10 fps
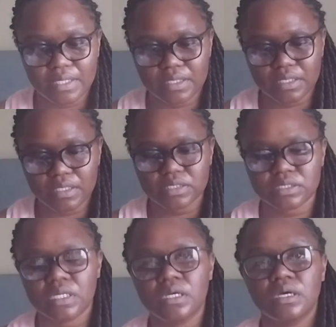In it
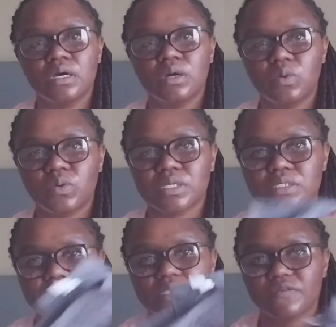
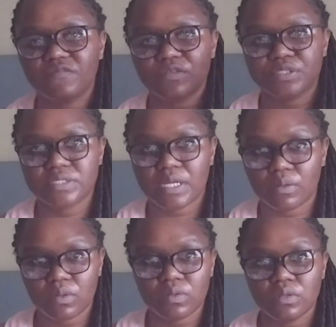was a face
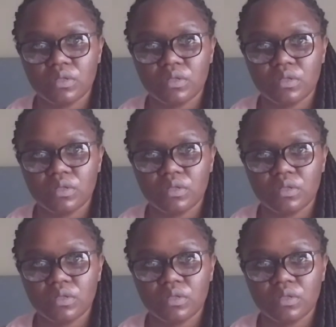towel